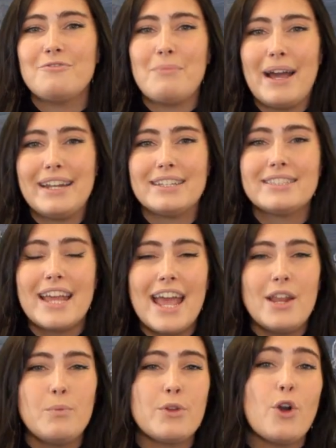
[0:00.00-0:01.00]
of minus
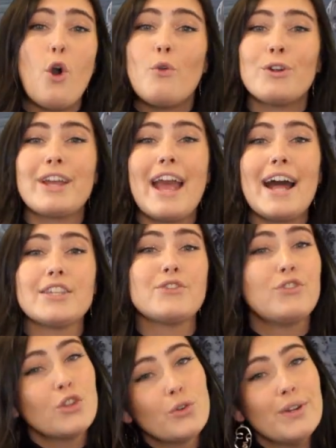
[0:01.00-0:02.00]
10 with
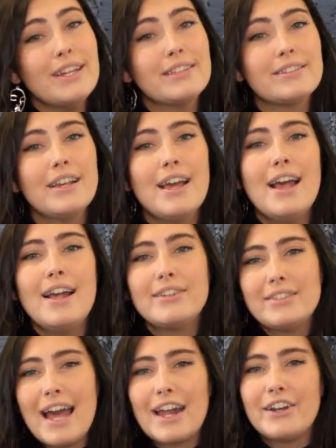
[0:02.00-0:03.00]
overcast flurries.
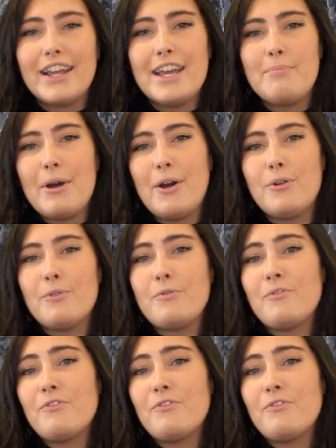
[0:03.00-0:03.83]
Saturday, about